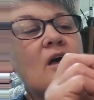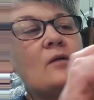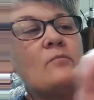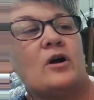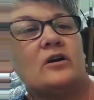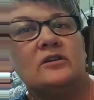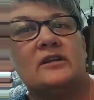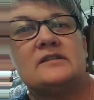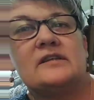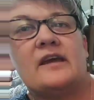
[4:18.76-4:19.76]
I marled
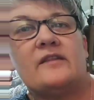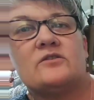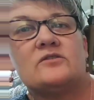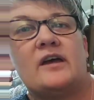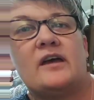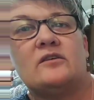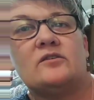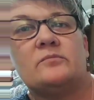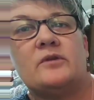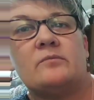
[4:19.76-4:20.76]
it together, so I held
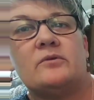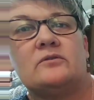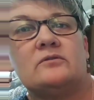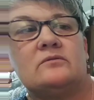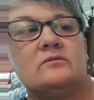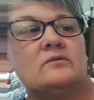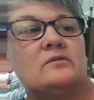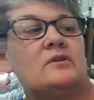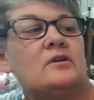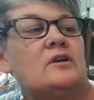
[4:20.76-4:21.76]
them double.
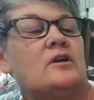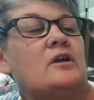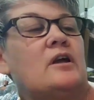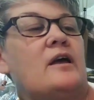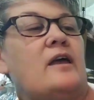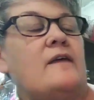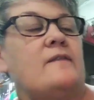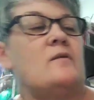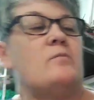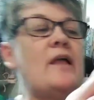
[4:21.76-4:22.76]

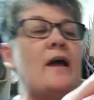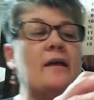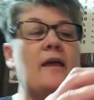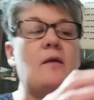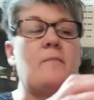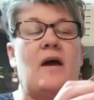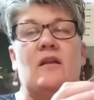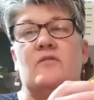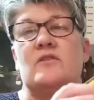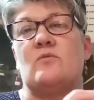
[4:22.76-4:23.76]
And the black came out
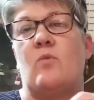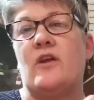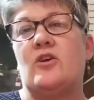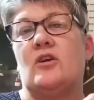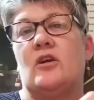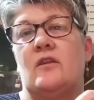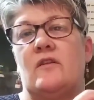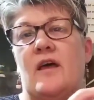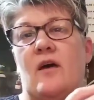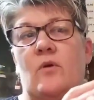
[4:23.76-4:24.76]
of a sweater
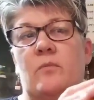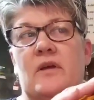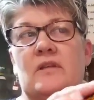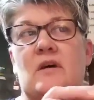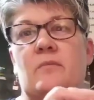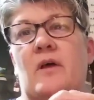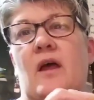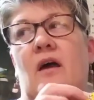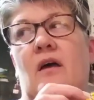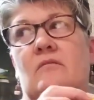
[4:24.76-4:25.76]
that we picked up
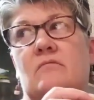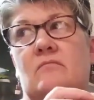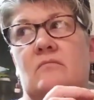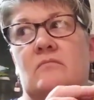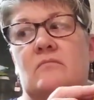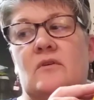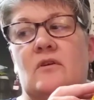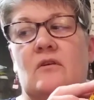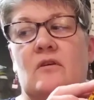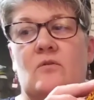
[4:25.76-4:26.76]
at
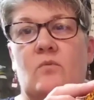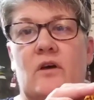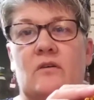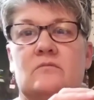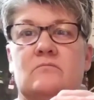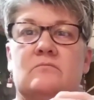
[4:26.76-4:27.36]
Goodwill.